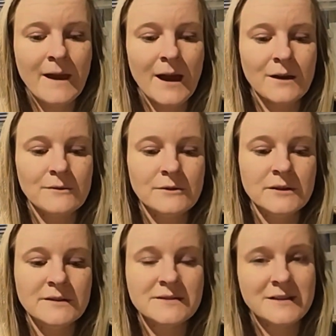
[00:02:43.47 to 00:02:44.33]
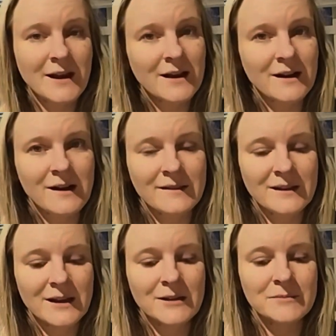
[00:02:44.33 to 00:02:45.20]
I would snack on
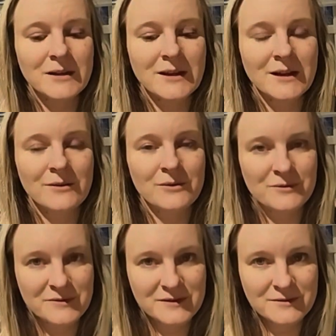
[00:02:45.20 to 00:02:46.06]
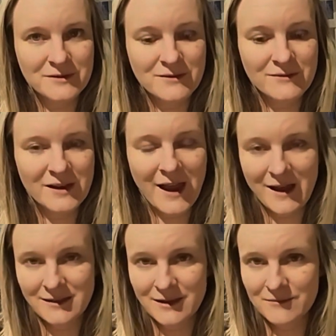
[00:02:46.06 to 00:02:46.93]
them, and I would also even
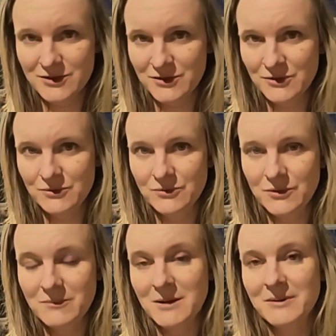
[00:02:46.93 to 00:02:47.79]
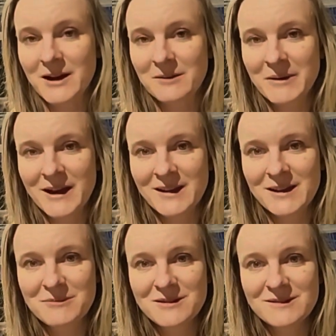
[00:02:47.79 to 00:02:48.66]
add them to my
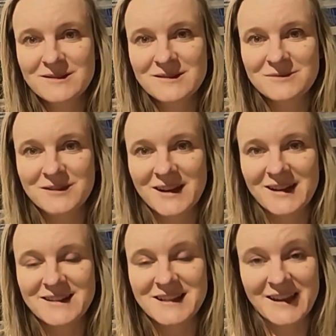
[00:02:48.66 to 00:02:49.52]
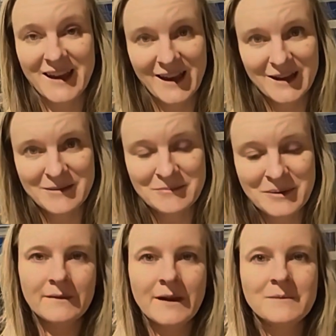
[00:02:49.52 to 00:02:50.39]
backpacking meals when I got to camp.
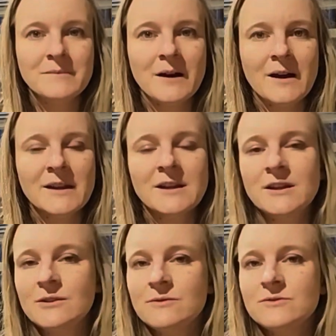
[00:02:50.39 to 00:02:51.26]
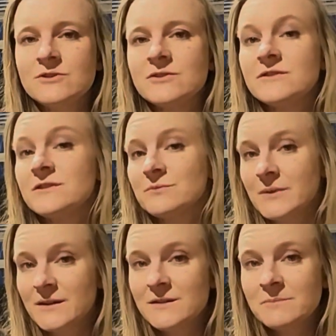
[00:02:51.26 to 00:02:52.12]
I'm not a huge
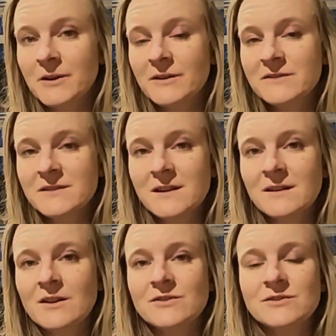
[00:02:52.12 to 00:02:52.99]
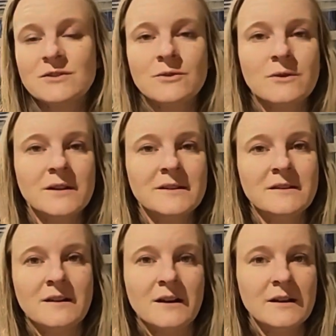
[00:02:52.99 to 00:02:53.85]
sweets person, so I
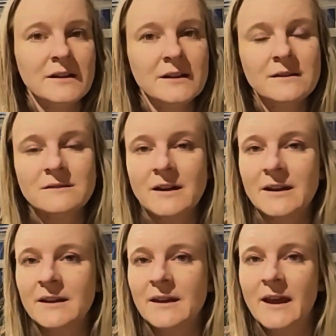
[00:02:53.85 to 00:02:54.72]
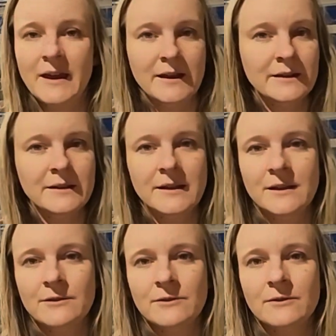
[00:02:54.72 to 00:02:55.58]
did not eat a lot of
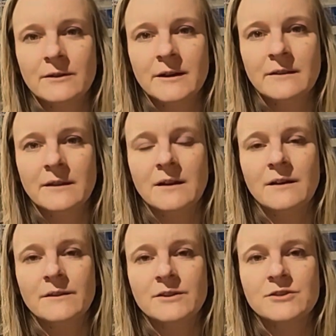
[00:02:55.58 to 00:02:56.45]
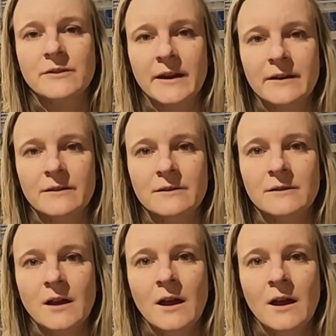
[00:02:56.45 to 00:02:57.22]
candy or anything on the trail,